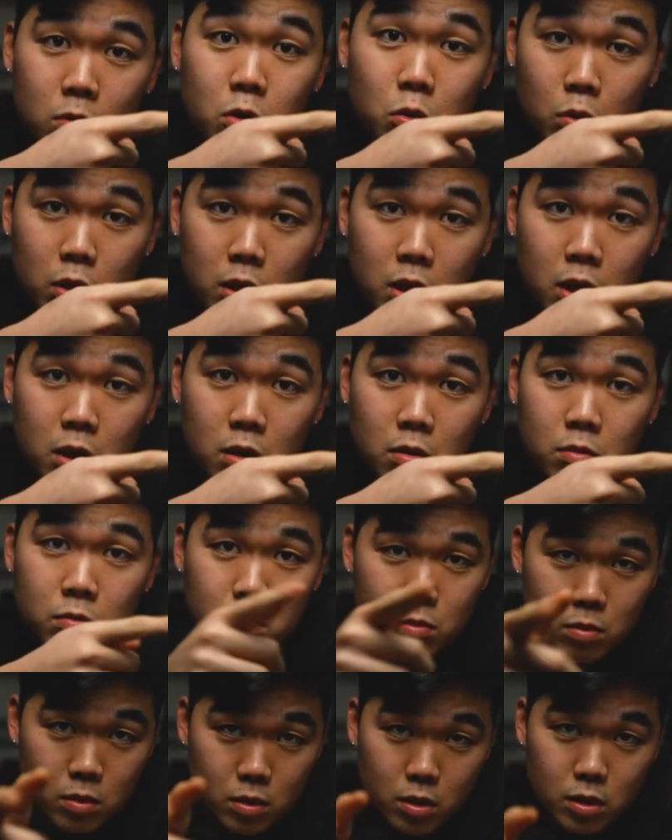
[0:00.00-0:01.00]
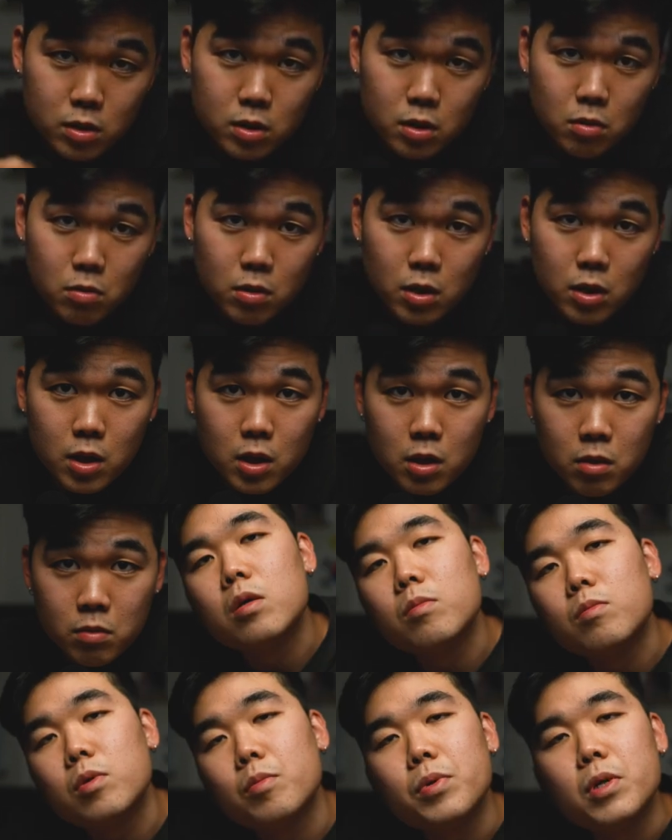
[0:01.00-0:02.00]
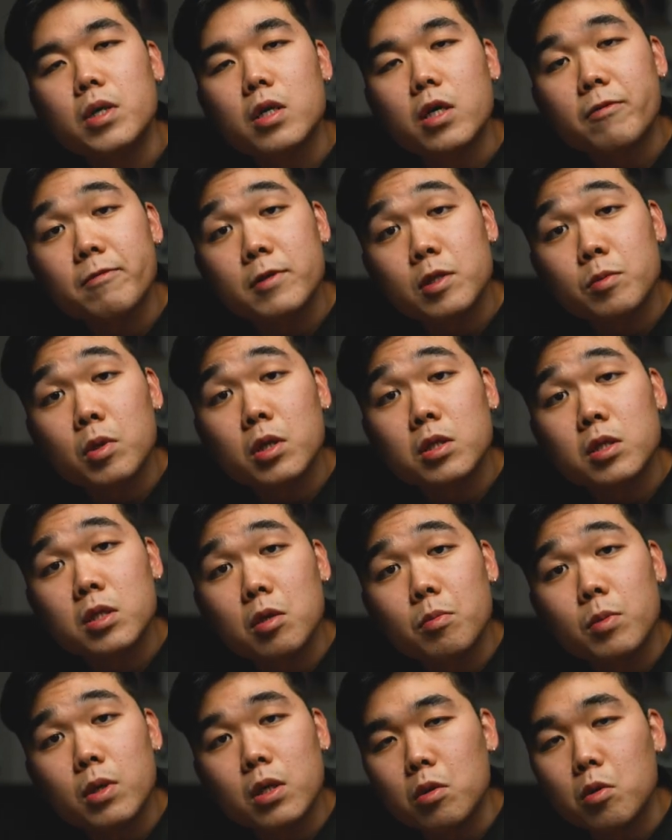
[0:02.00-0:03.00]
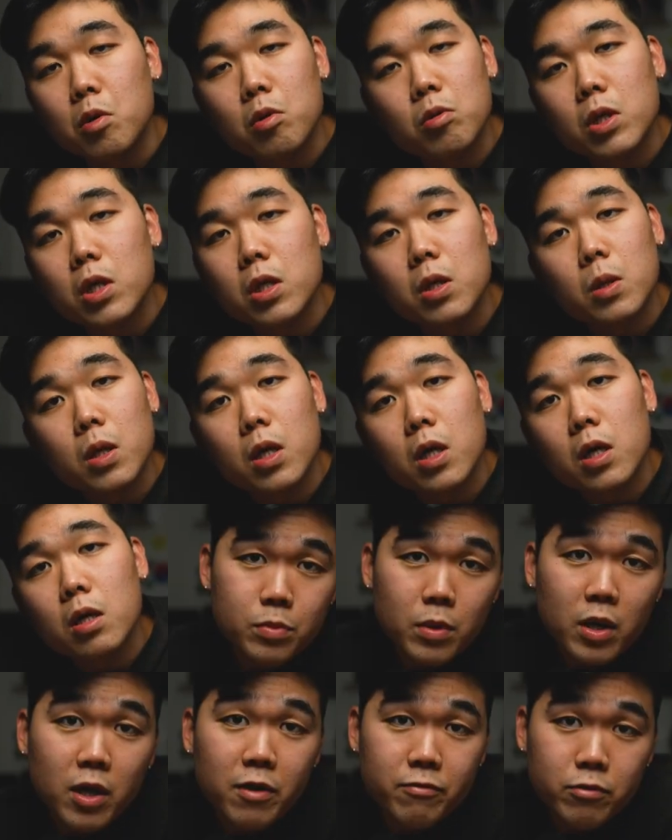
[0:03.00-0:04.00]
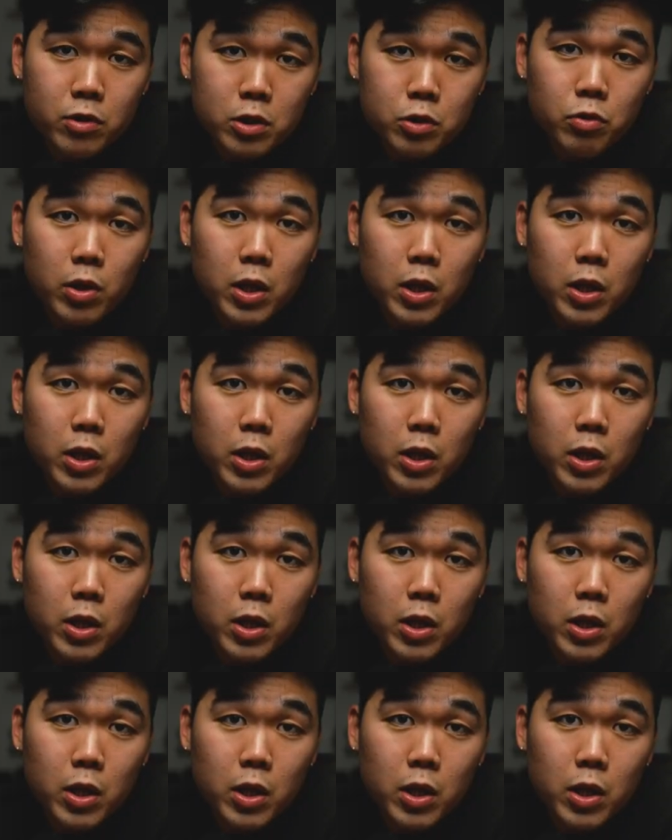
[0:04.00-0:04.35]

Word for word: We good? Let's go right now. Prepare to have a small stomach, you won't eat a lot. Have rich